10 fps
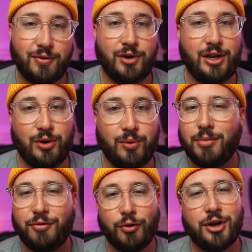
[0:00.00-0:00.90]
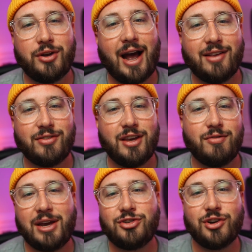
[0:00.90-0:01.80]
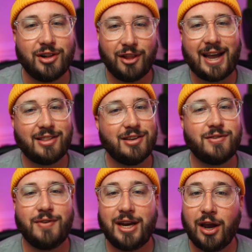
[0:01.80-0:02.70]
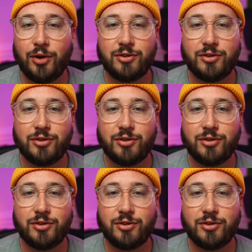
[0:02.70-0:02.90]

for you. Before you guys leave, make sure to like this video,